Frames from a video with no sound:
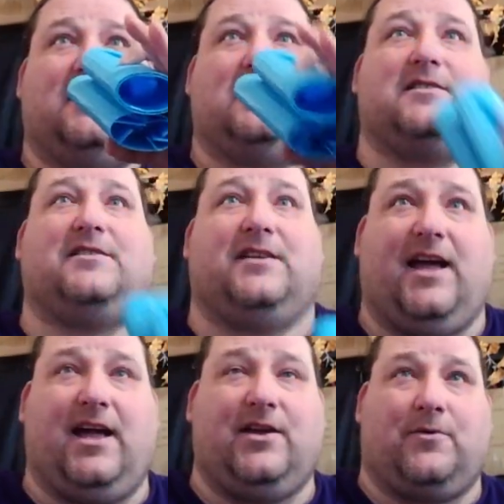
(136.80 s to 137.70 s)
to
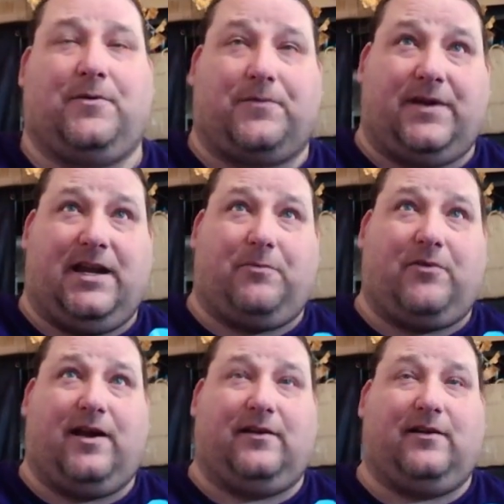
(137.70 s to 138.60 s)
get your 3D
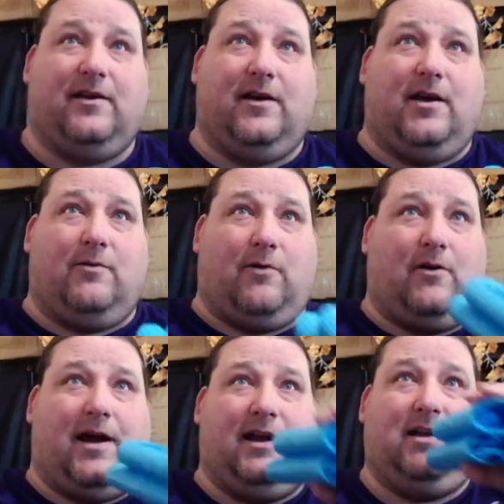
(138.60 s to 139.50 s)
print. Well, how do you